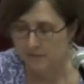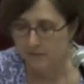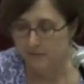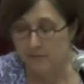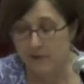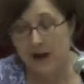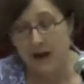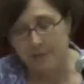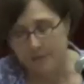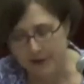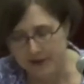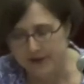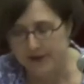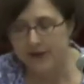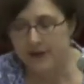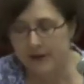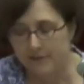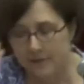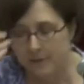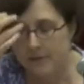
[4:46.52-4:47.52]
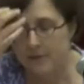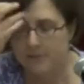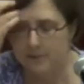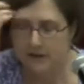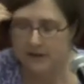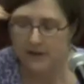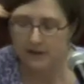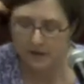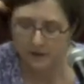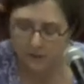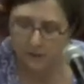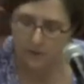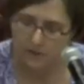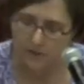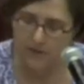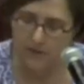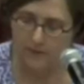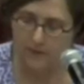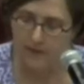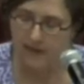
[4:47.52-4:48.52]
not PT government, but
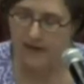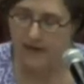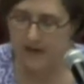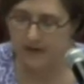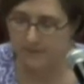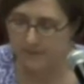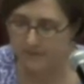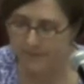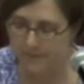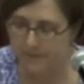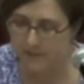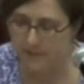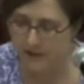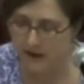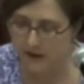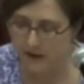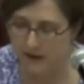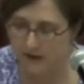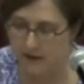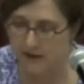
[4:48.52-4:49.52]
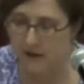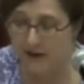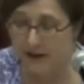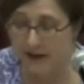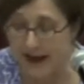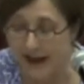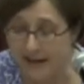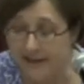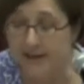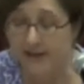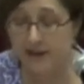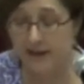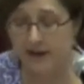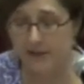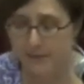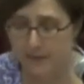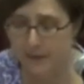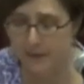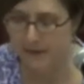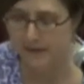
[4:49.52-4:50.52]
from the, an allied
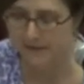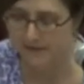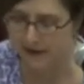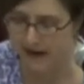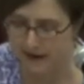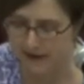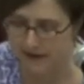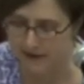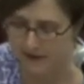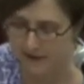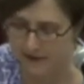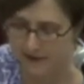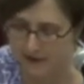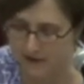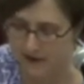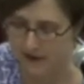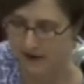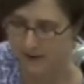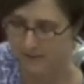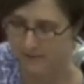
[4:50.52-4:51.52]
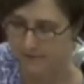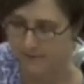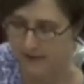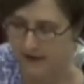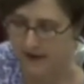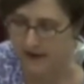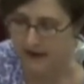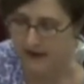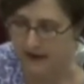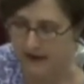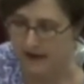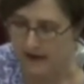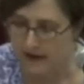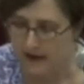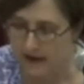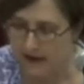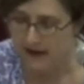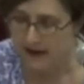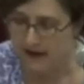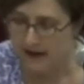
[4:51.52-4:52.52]
government, in fact. How
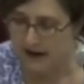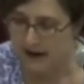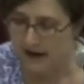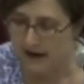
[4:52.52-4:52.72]
am I